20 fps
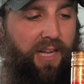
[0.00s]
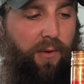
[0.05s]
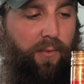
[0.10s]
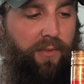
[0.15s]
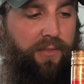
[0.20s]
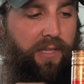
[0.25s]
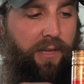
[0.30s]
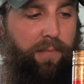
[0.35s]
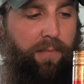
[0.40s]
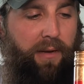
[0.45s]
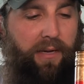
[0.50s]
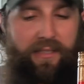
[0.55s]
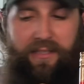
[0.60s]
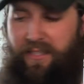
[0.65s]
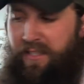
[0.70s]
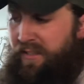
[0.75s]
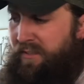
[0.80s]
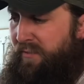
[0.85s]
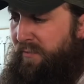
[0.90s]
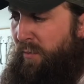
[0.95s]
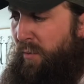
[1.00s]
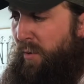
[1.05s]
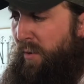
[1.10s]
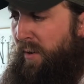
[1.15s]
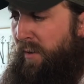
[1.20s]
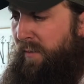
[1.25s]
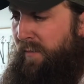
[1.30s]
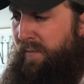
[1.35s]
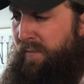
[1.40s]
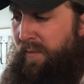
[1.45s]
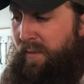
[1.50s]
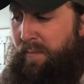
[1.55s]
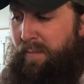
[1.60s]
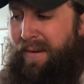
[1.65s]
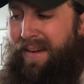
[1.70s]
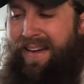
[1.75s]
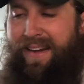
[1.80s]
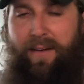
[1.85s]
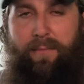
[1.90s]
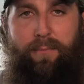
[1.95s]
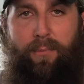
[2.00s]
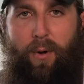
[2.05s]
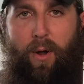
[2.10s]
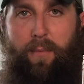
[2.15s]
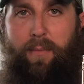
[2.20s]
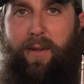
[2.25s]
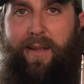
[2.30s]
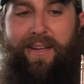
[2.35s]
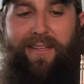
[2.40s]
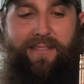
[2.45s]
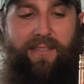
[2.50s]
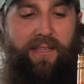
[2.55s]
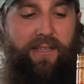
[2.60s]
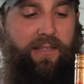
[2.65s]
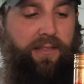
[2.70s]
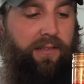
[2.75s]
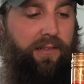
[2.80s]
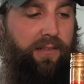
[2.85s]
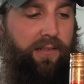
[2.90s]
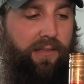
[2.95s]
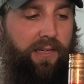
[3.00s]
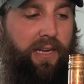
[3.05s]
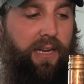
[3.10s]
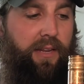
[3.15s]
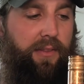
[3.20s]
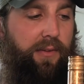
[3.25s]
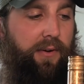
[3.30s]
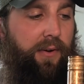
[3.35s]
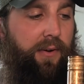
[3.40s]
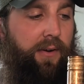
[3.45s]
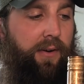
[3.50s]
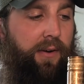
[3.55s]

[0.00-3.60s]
what they make these for. Mead probably isn't either.